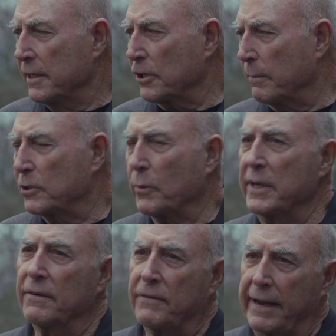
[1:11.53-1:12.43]
So
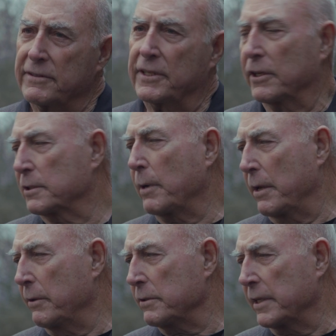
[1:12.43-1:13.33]
between the five Sells
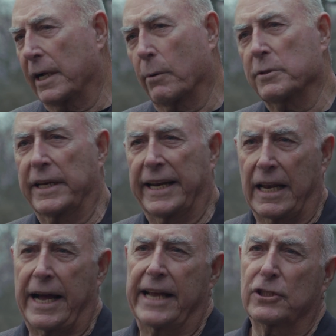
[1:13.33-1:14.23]
brothers, and there was an
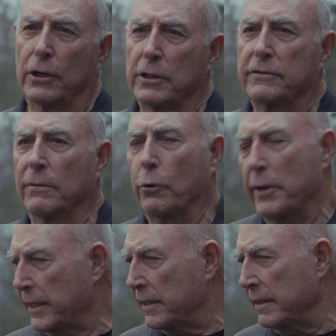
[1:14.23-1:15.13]
Elias Lewis from
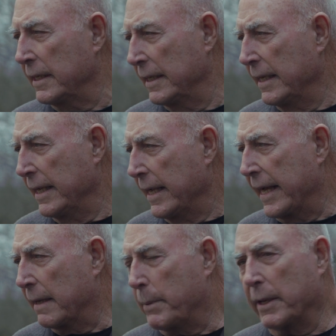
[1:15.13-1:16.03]
Worthington
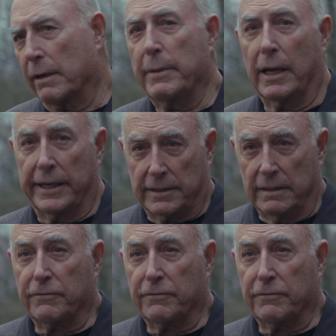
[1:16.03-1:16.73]
and a Peter Millington